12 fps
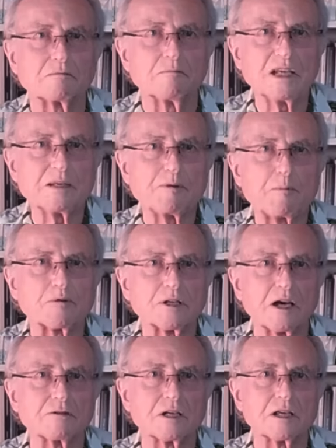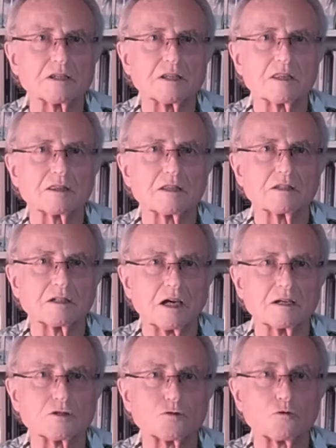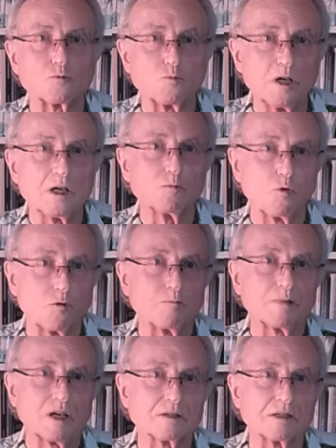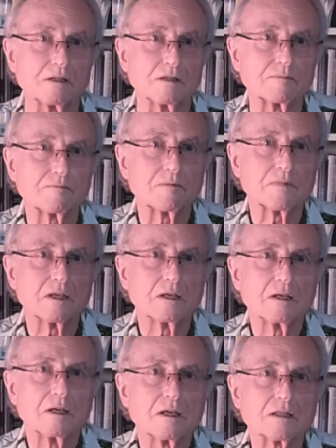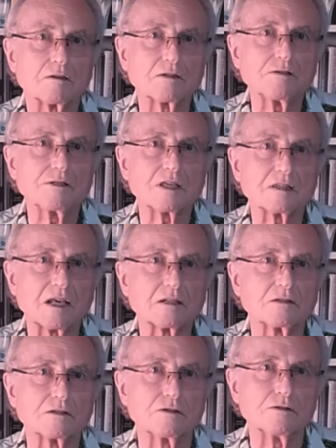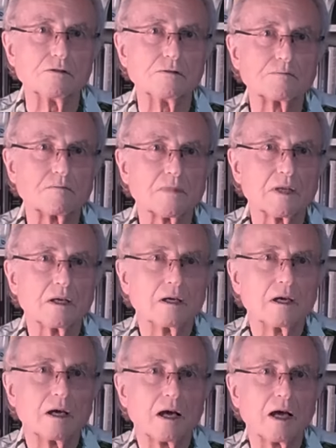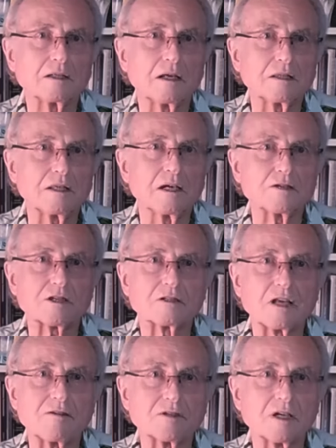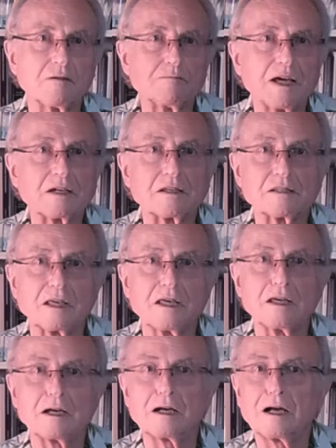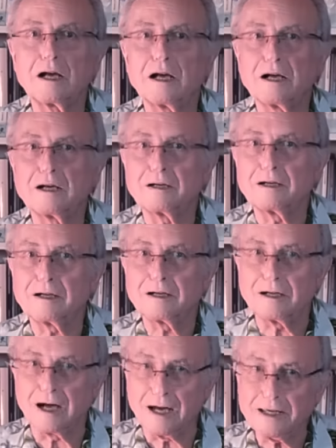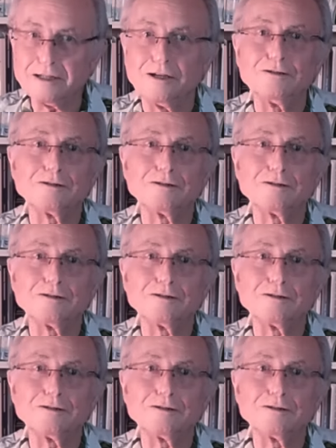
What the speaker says: many people nowadays think that dinosaurs were warm-blooded. So I don't think that'll do. And I think I just have to come back and say, I don't